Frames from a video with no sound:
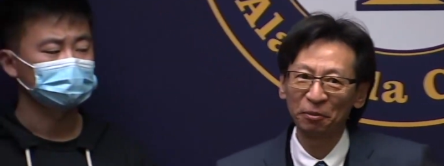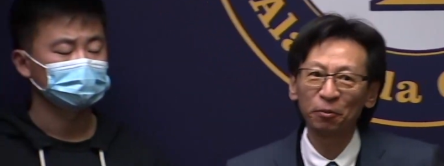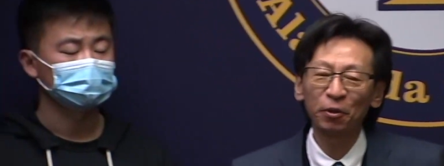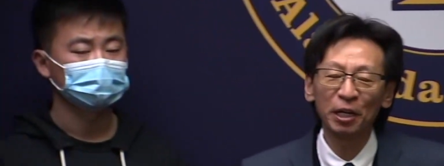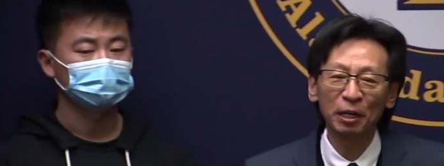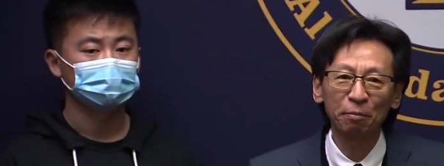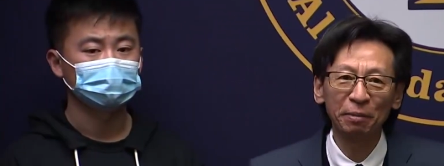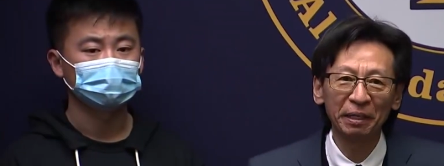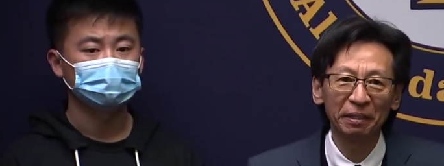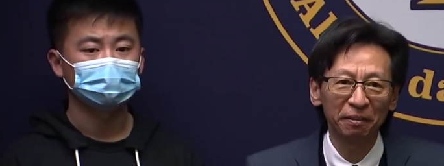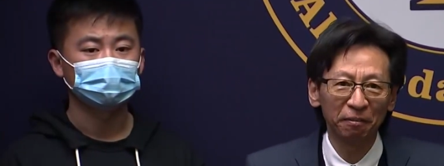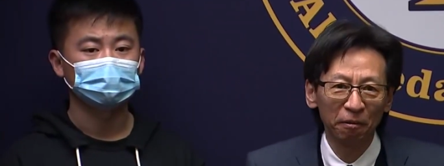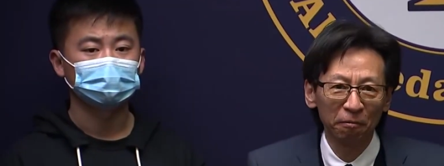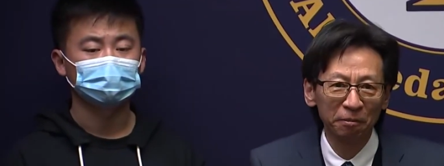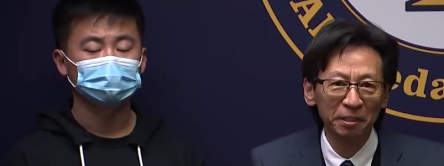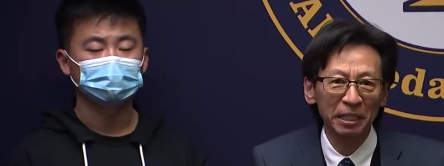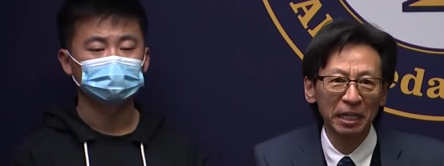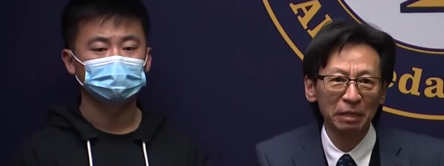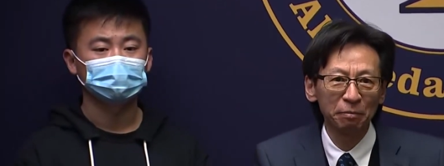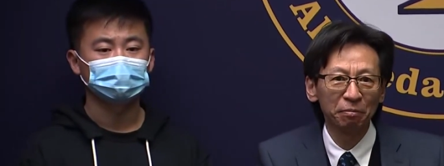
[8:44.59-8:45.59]
Speaker 1: quite a bit
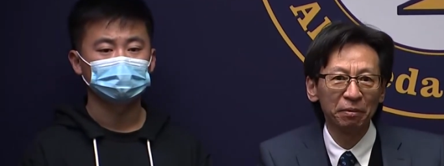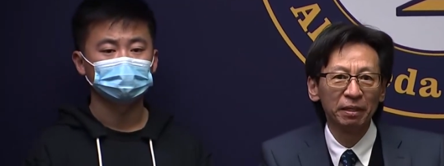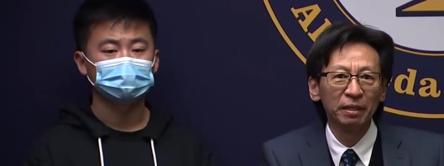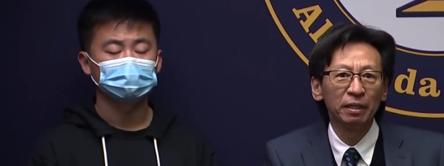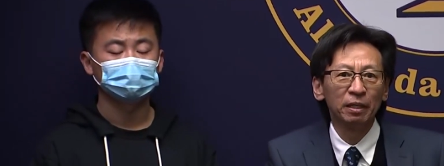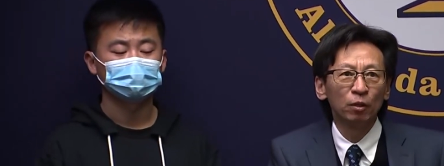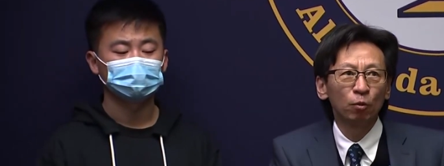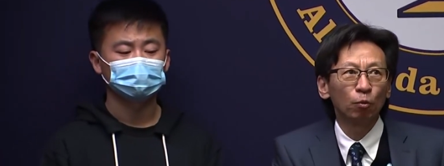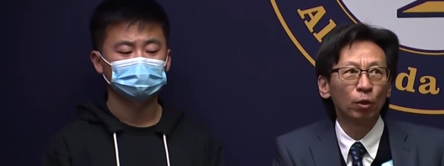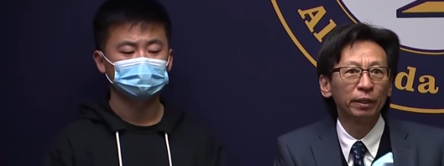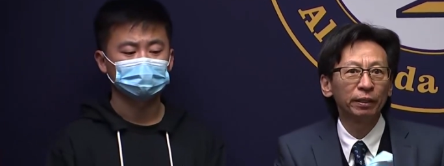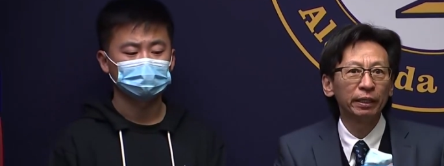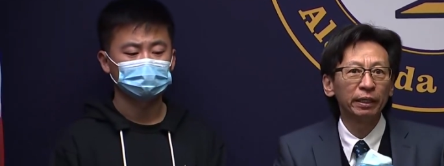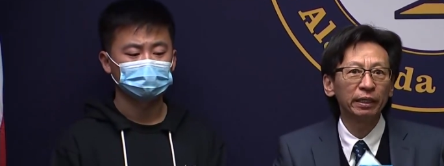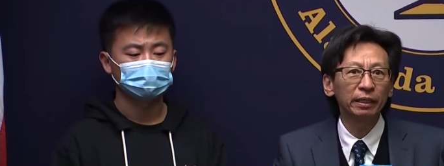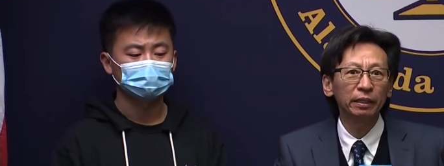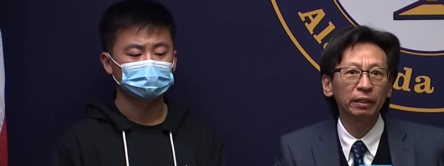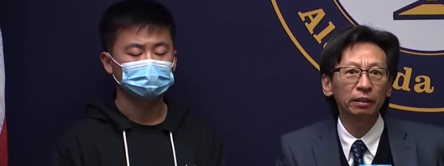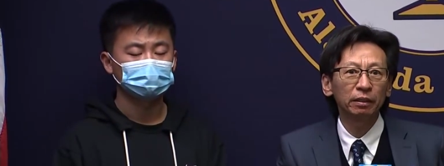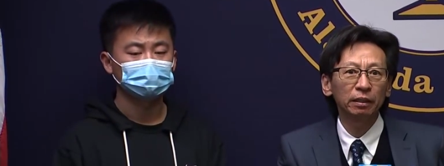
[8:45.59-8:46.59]
time when
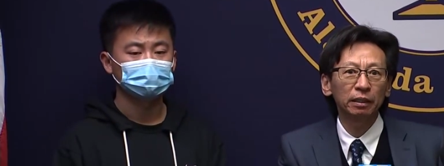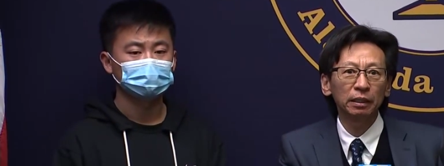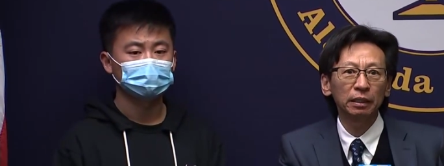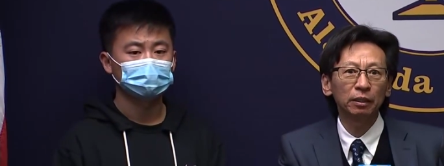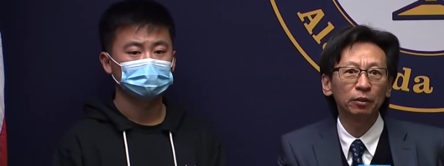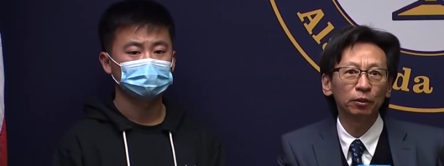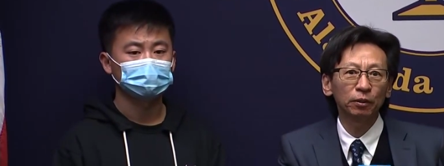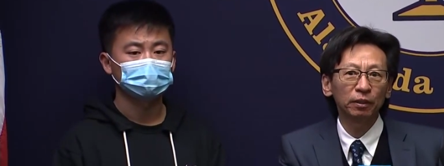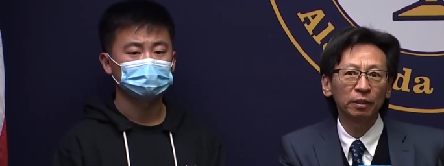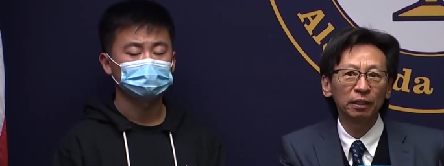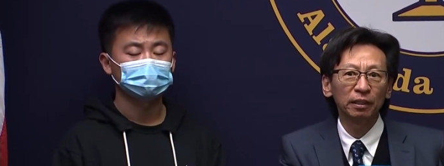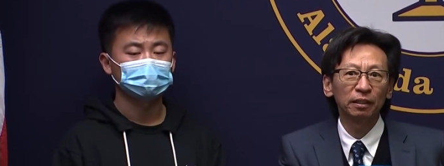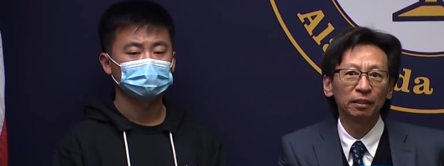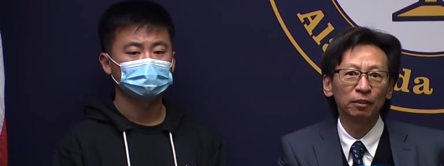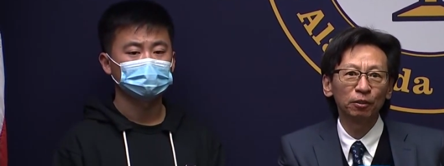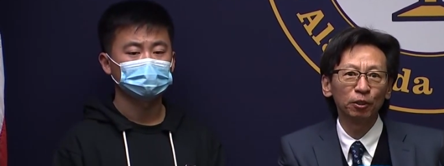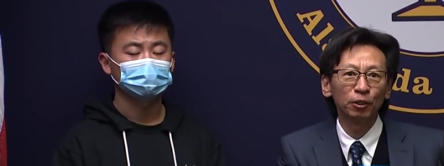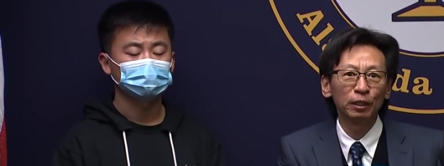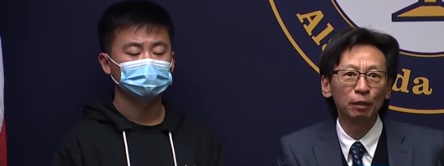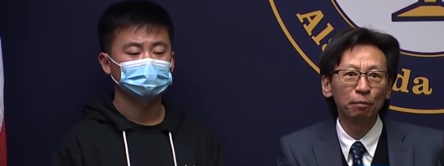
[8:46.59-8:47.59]
they uh,
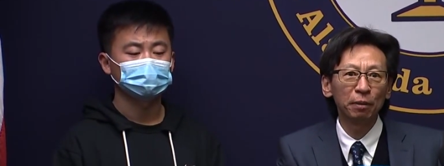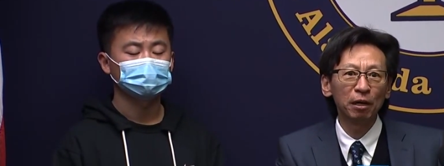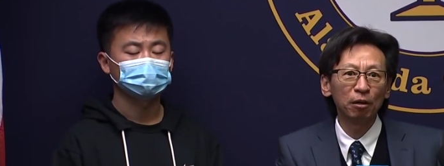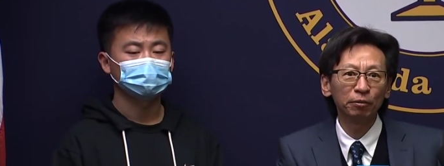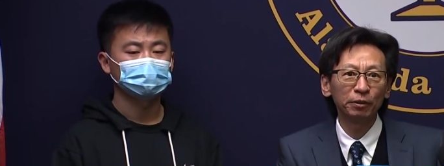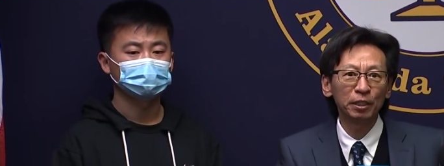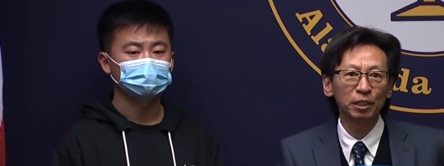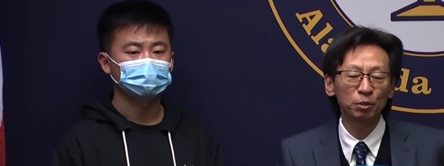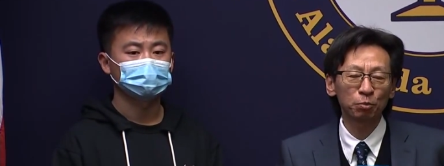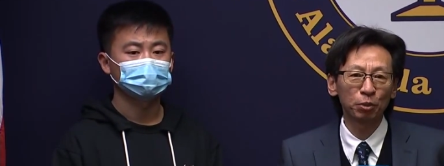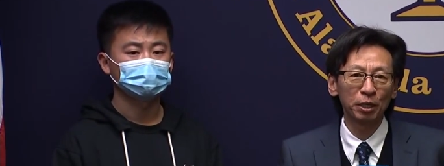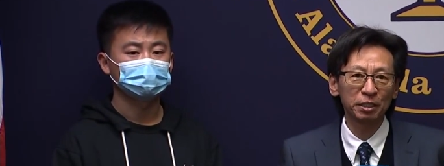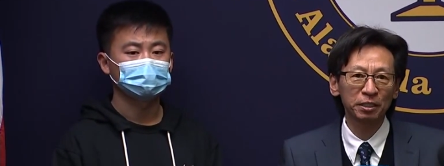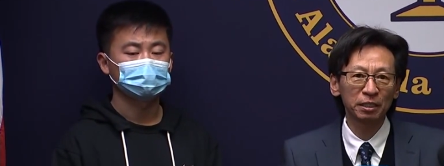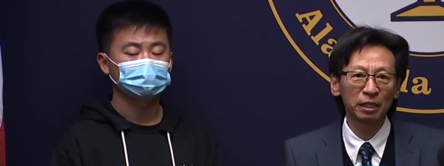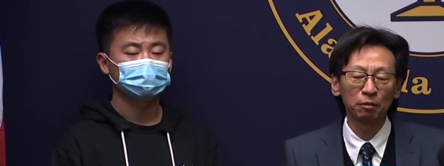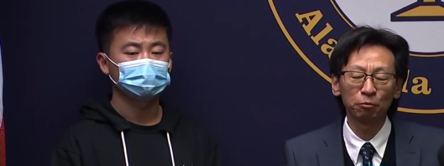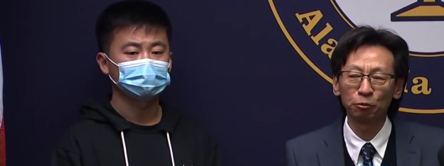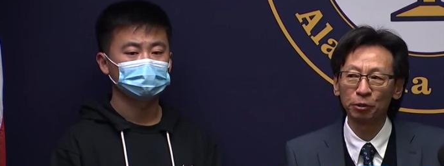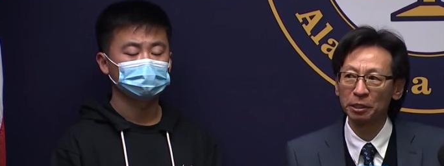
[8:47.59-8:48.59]
uh, learned about this press
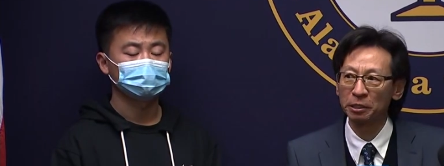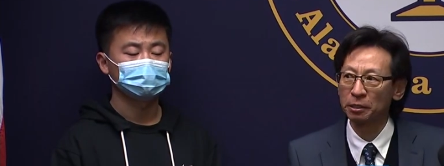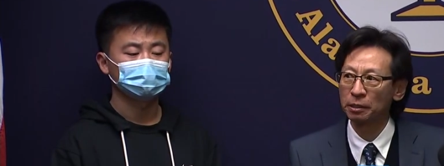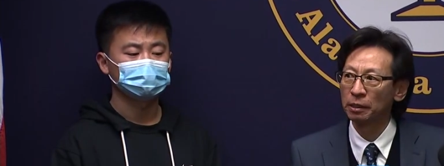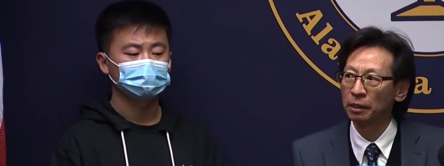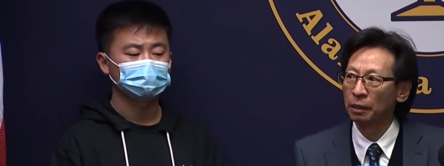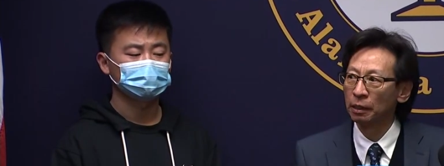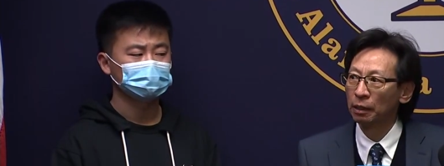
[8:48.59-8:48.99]
conference.